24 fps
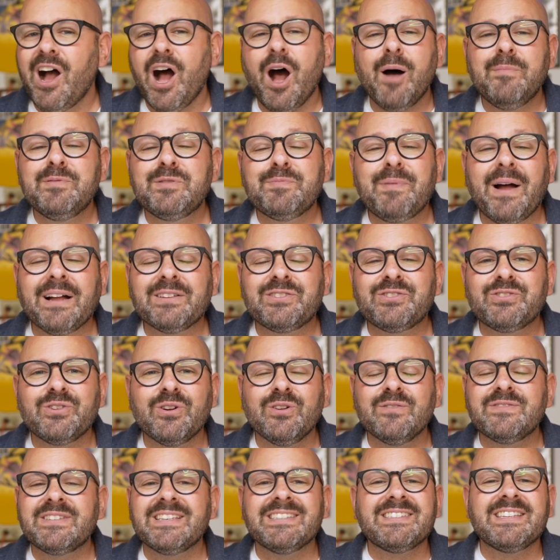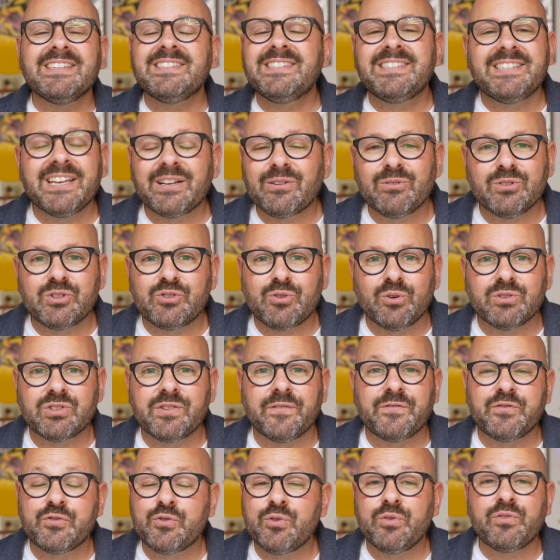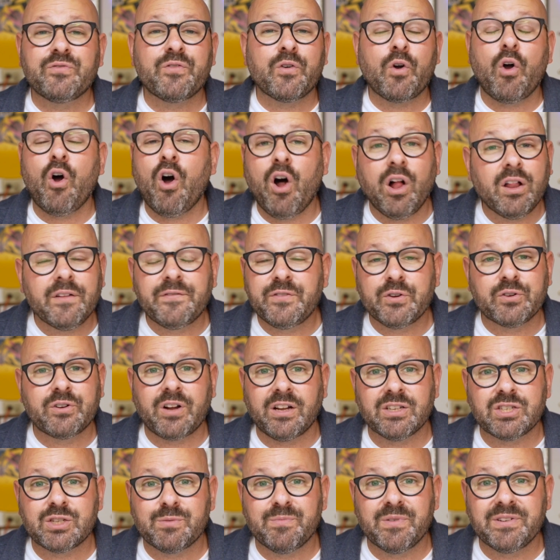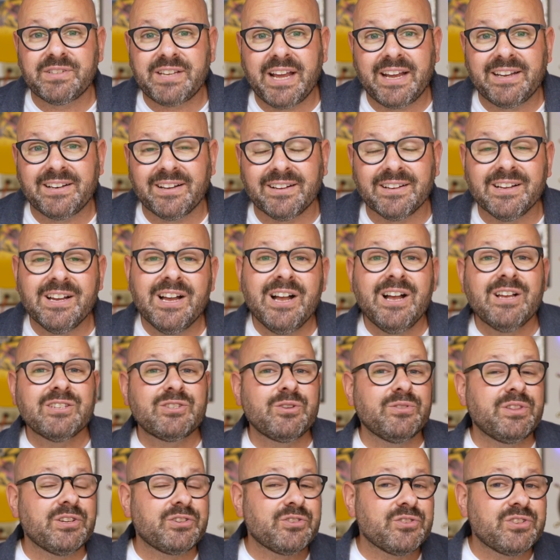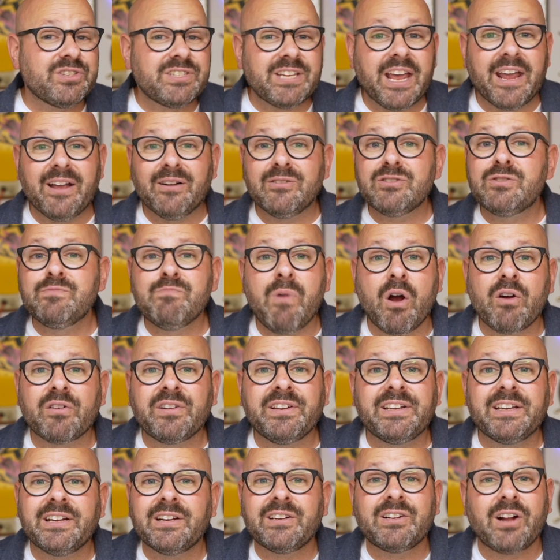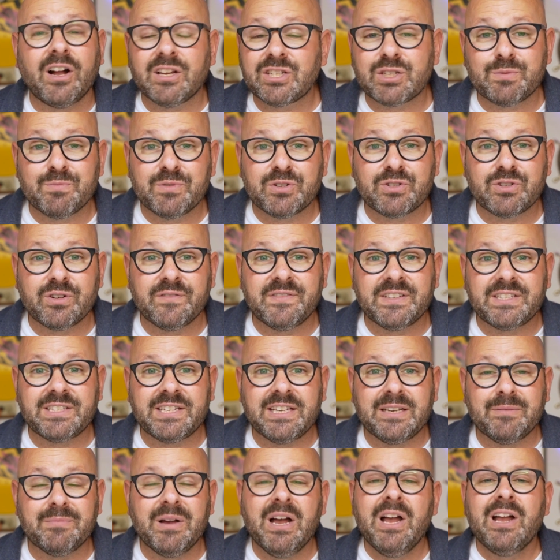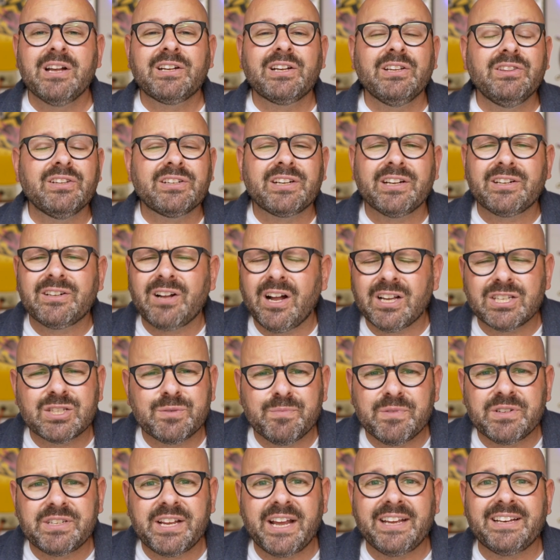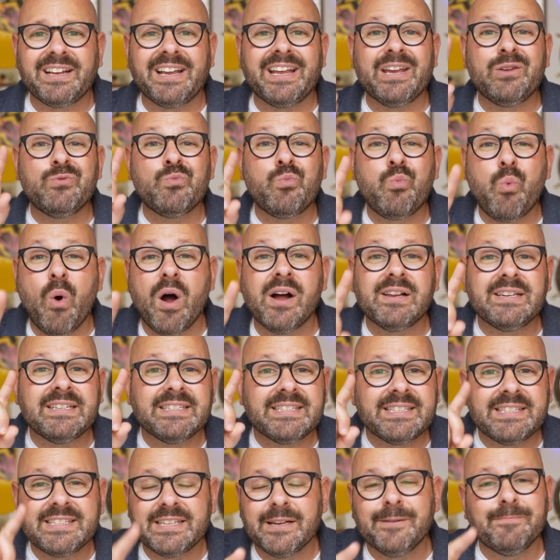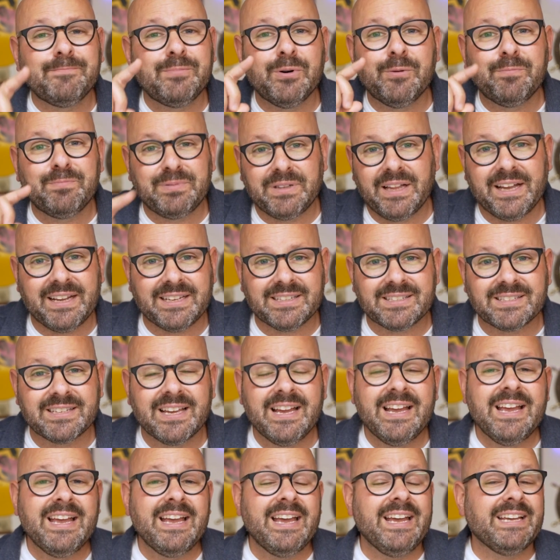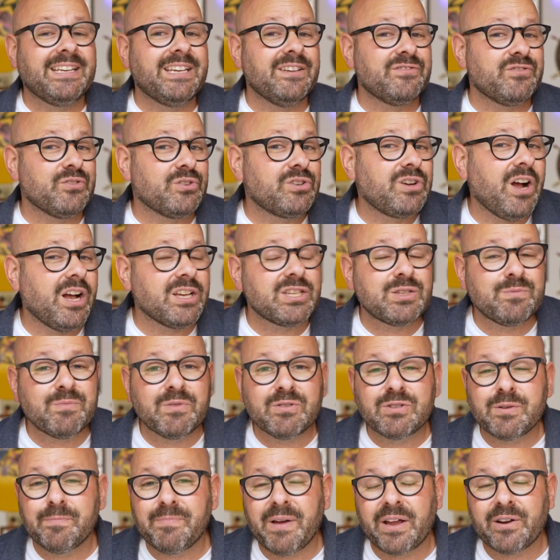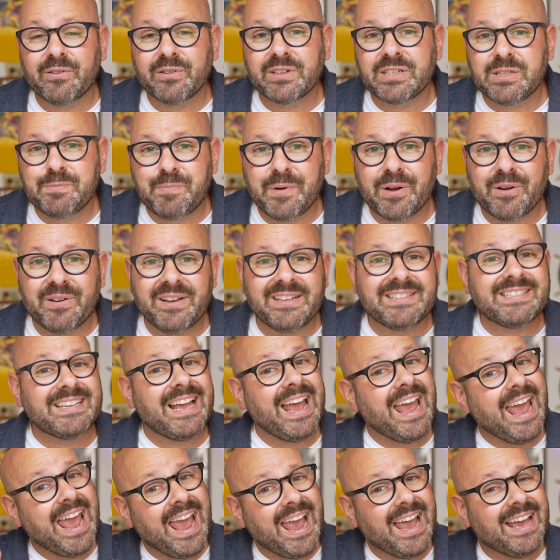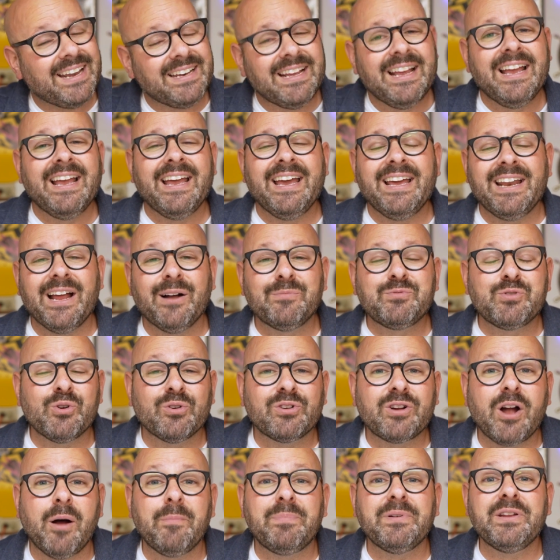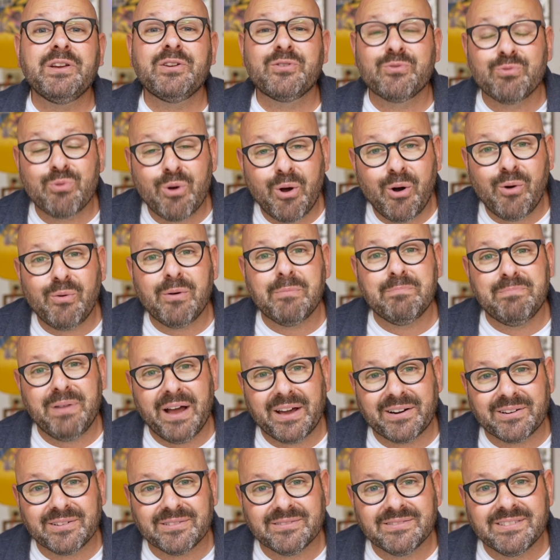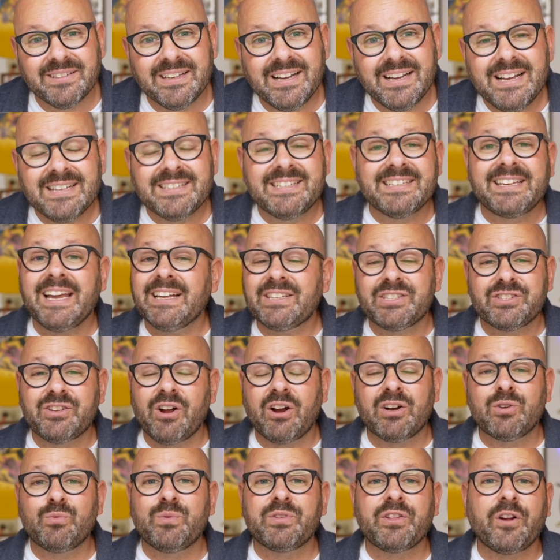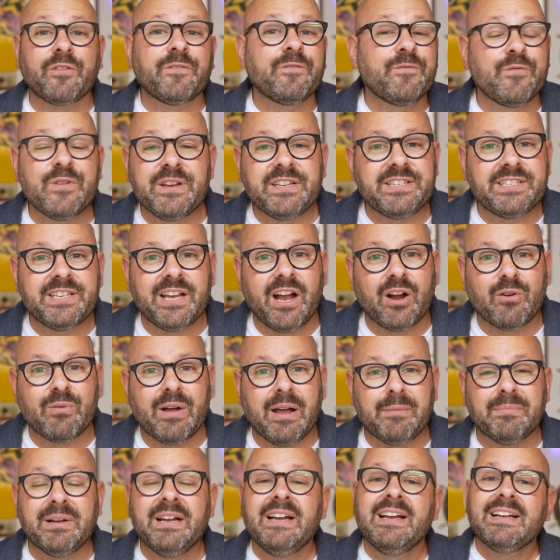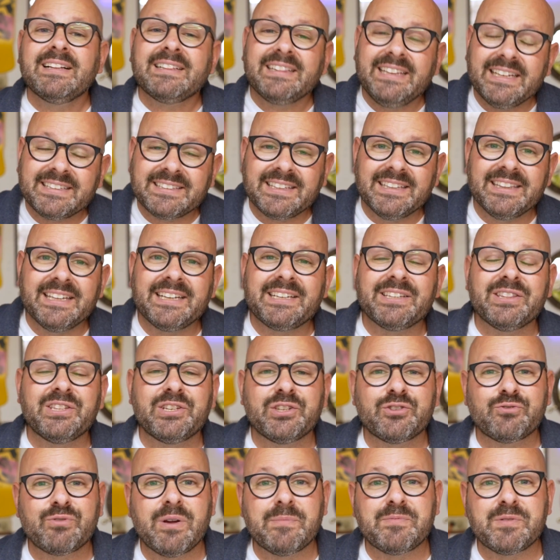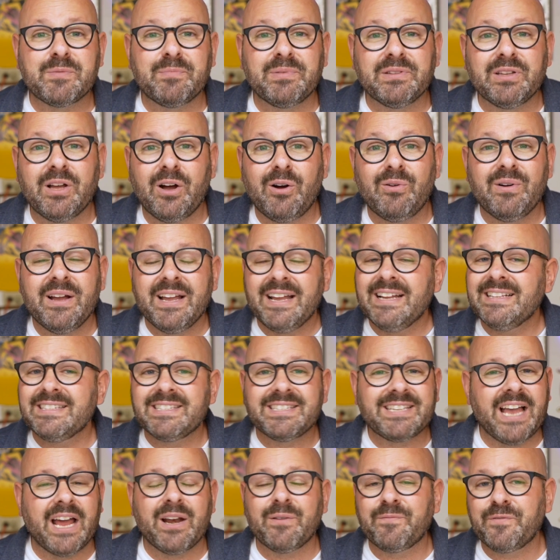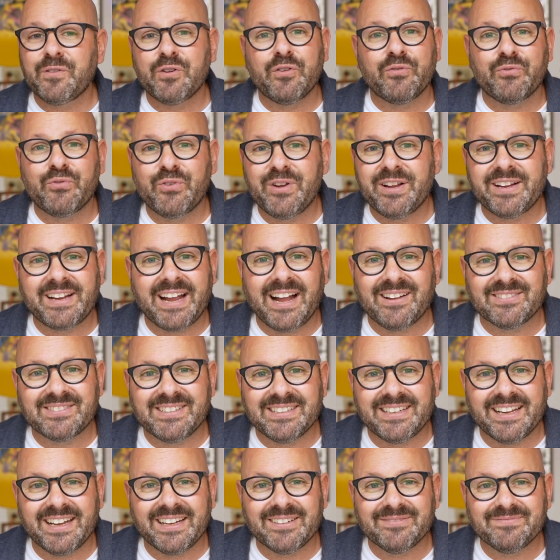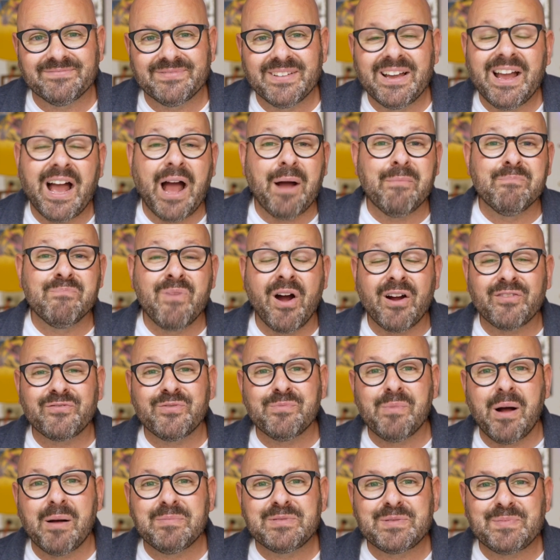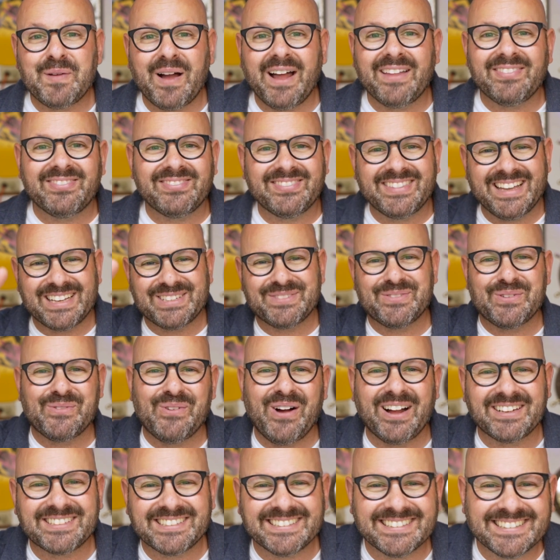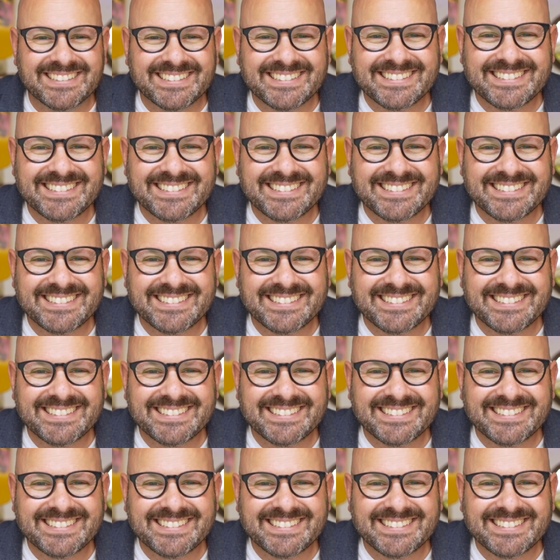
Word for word: HubSpot serves as the single source of truth for all of your customer data so that your sales, marketing, and customer service team can look at customer data in one simple place. It gives your customers a better experience and it helps your company grow better. To get started with our free CRM, click the link in the description below and sign up for your free account today. I'm Mark from HubSpot. Thanks for watching.